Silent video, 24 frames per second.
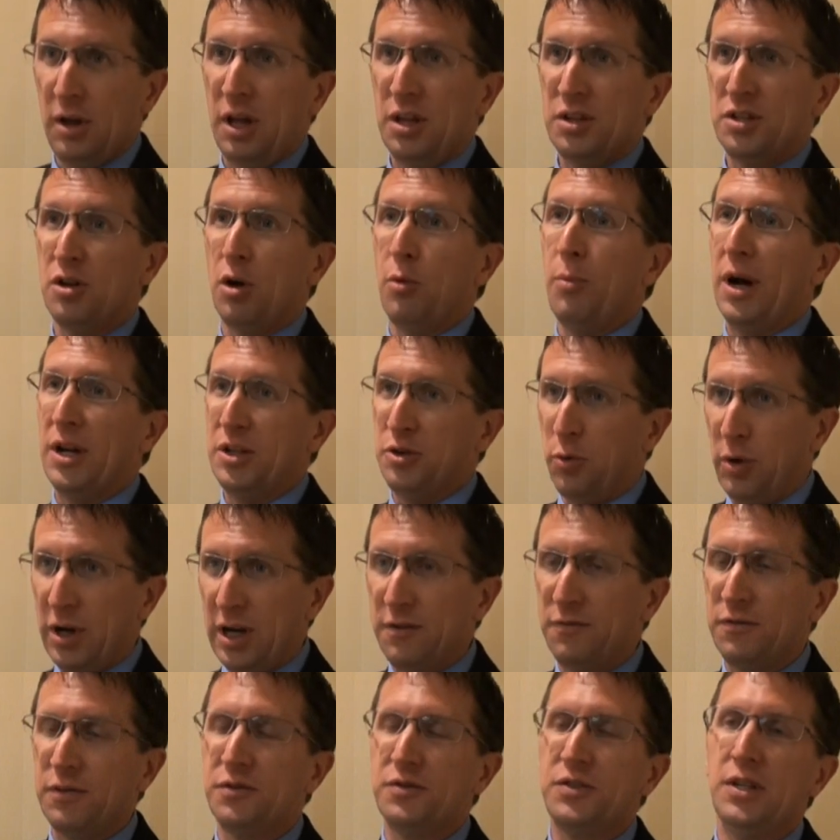And so by
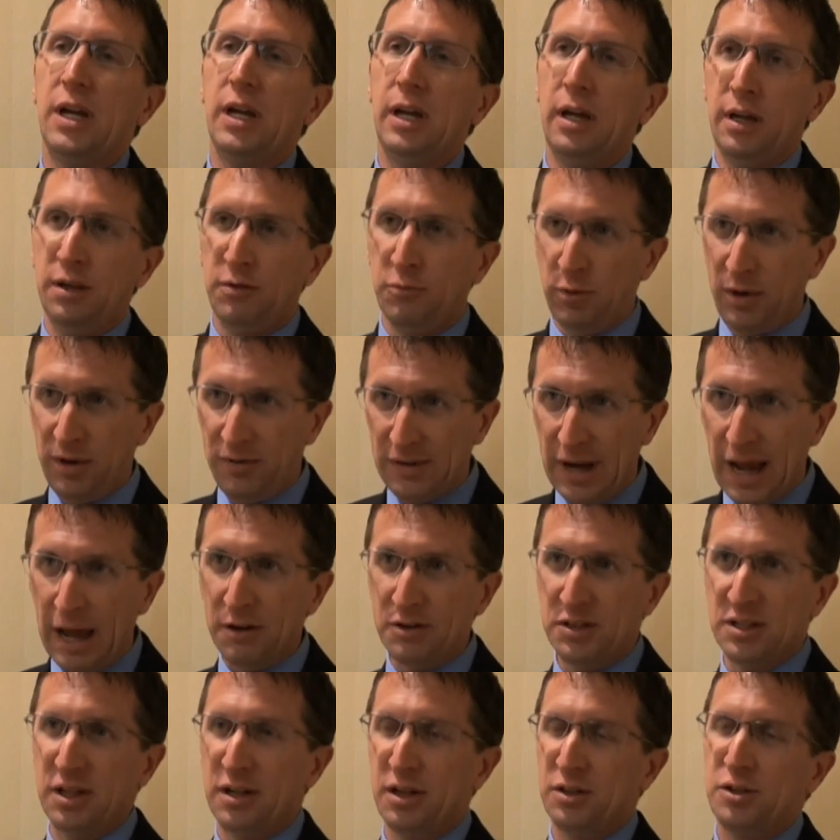2015, we've
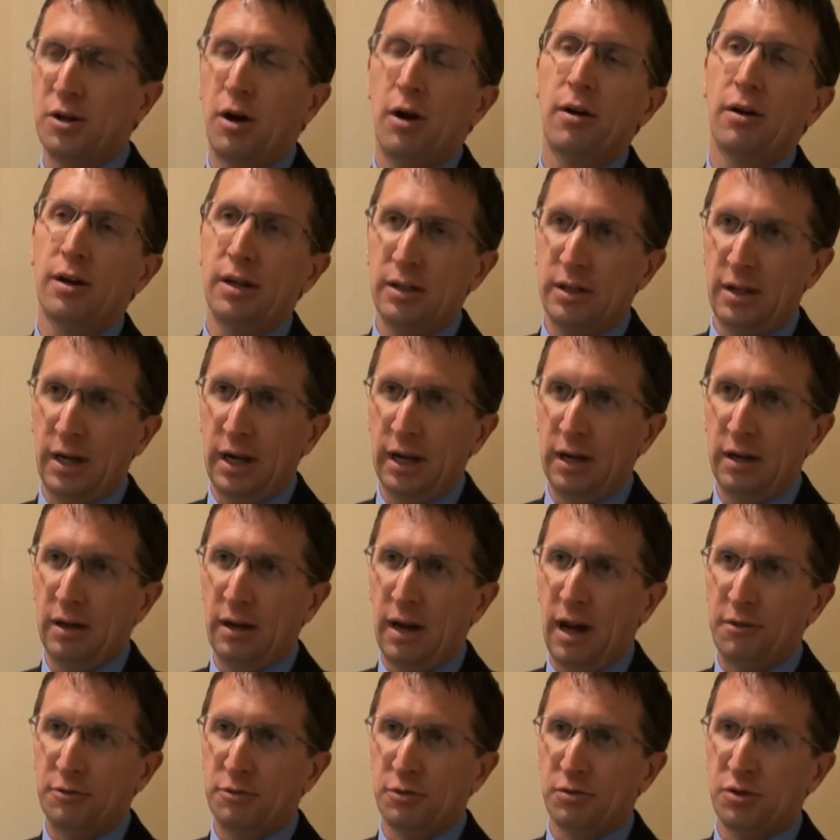now set a target date
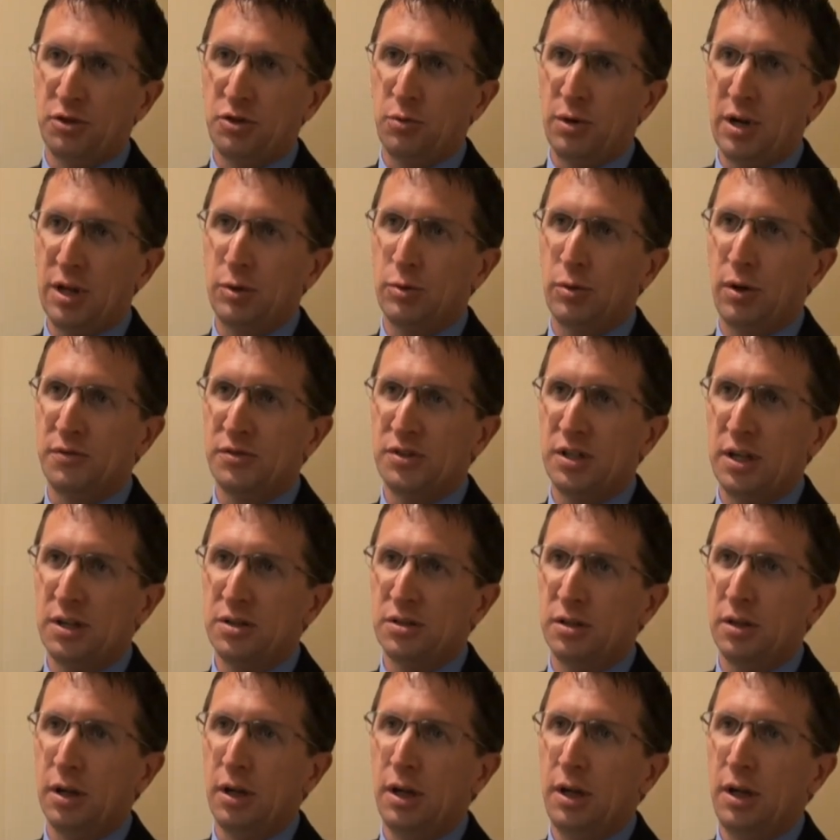after the 2012
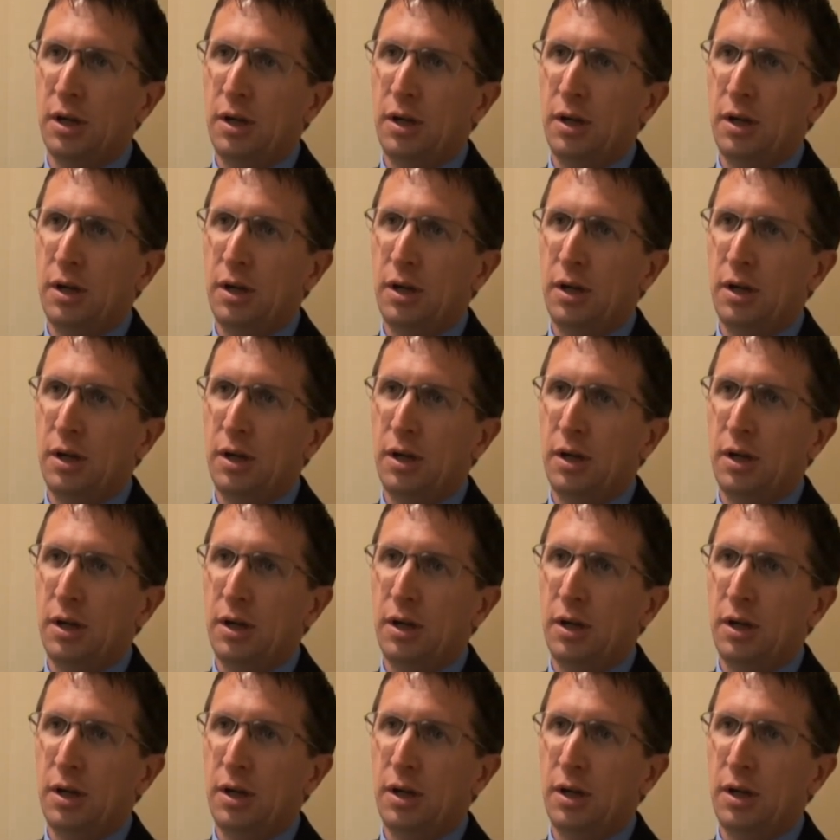season